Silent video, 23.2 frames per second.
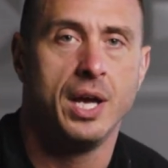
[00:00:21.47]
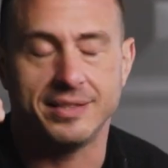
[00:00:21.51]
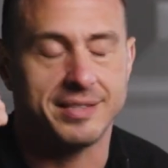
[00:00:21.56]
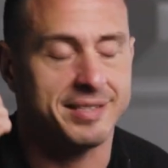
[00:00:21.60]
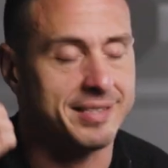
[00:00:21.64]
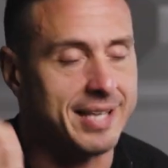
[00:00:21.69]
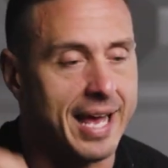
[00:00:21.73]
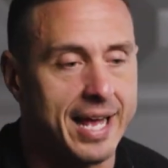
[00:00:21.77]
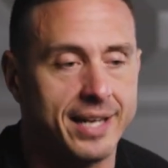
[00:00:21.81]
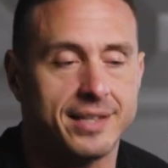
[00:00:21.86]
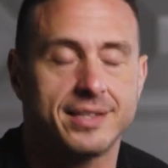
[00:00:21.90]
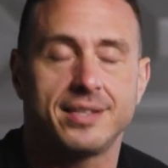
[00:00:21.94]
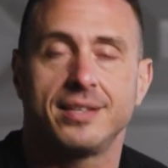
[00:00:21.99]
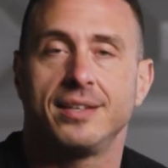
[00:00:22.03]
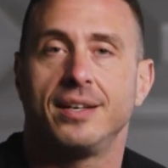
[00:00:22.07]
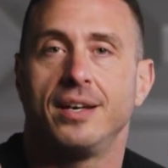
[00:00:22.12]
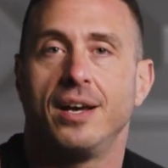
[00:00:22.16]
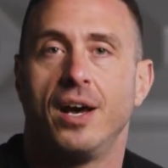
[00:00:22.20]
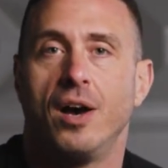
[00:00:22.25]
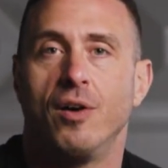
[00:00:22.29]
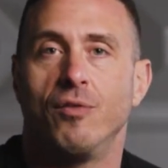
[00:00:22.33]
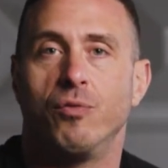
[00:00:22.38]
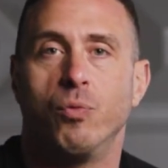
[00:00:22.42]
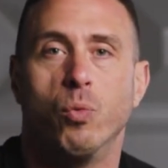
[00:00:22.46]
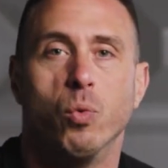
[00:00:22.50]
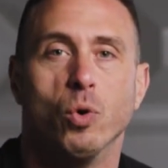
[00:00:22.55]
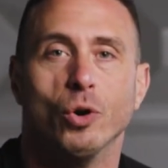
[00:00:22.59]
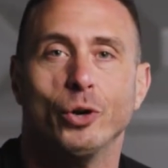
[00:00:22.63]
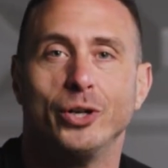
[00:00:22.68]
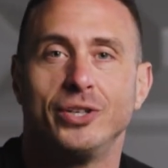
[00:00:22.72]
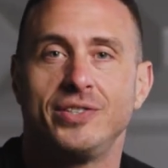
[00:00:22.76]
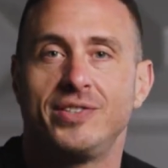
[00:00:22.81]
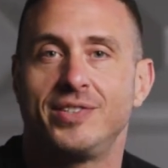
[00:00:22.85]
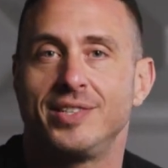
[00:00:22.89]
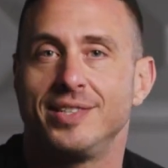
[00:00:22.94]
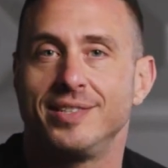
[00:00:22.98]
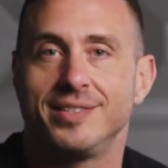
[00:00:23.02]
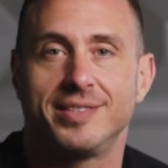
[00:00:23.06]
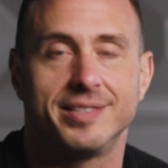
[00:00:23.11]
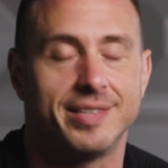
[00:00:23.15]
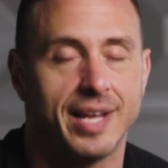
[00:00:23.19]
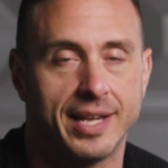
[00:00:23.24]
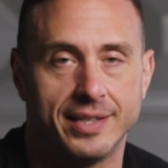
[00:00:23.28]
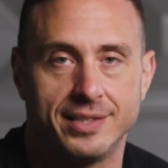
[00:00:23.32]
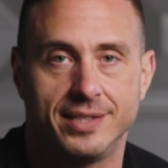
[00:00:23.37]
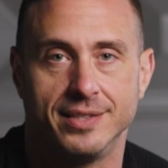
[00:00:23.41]
set of words and
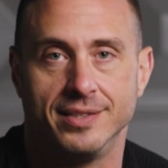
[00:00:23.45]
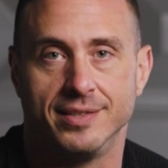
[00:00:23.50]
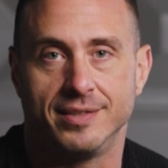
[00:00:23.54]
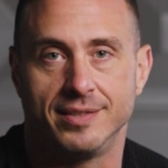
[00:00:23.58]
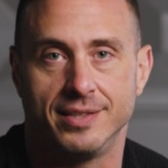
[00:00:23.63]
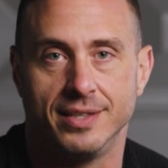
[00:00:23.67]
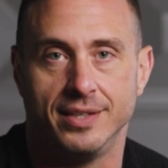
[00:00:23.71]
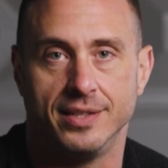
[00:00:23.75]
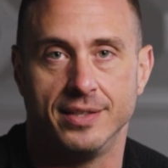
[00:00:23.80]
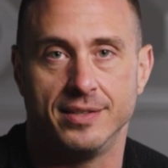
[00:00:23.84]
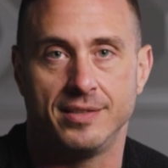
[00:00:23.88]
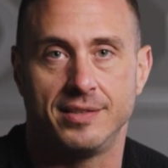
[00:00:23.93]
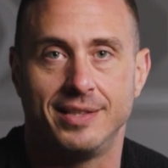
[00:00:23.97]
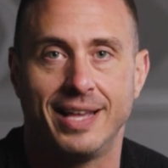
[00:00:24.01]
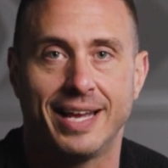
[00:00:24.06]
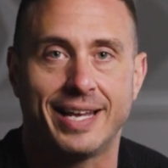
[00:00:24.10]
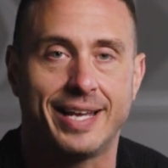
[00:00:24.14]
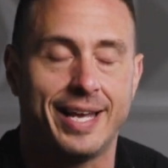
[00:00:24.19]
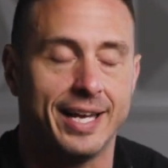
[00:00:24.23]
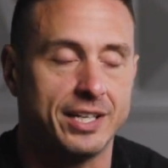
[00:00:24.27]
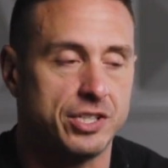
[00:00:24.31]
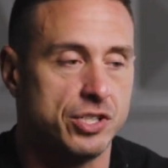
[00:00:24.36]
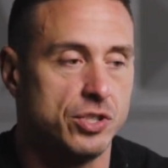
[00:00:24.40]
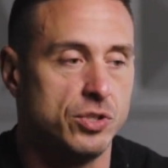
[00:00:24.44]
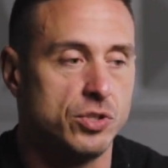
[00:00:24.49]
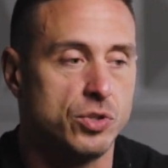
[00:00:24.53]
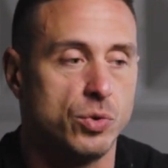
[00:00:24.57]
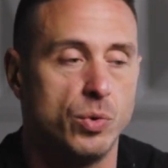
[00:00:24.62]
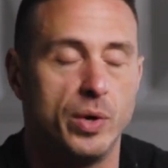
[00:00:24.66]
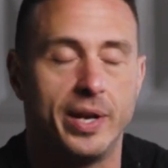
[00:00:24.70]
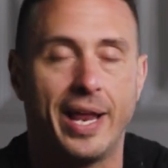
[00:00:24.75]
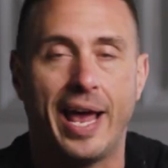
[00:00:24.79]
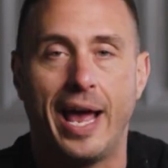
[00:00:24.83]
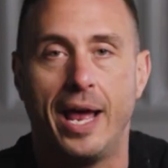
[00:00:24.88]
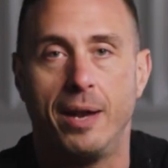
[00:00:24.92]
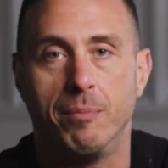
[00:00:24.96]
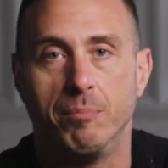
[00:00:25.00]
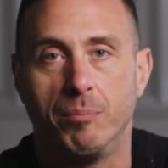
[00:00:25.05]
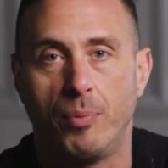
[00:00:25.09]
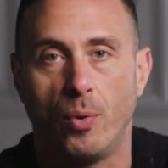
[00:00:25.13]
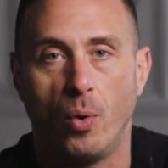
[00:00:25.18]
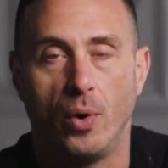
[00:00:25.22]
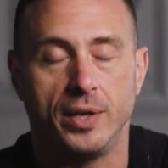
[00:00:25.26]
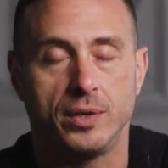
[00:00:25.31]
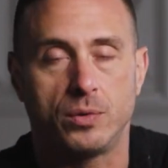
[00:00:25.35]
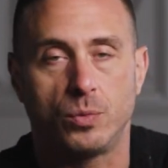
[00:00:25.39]
sentences that get you to an
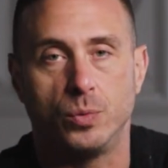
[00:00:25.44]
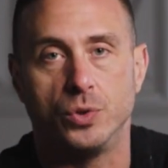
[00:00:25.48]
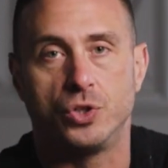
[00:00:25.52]
endpoint,